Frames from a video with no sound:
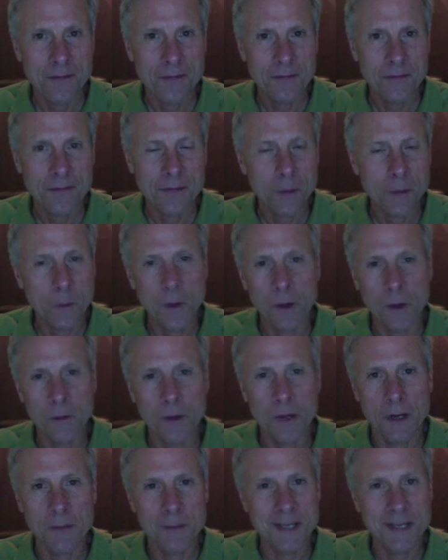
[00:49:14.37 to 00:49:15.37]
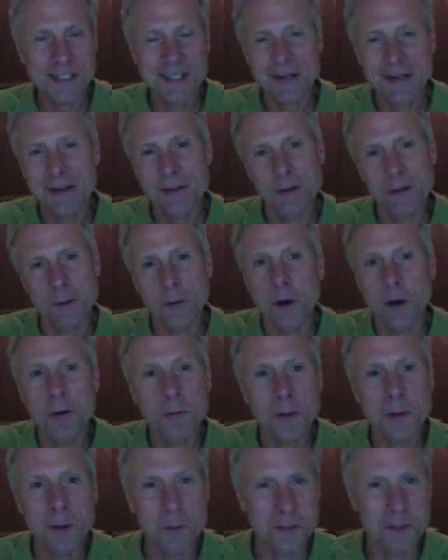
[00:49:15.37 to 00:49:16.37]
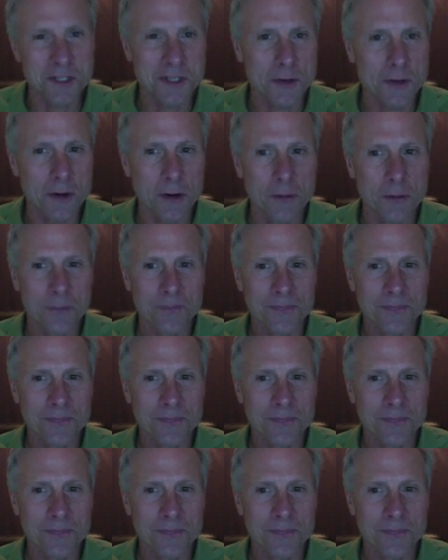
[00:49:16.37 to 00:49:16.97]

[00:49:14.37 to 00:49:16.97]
They weren't, right? Basically, the growth rate was 0.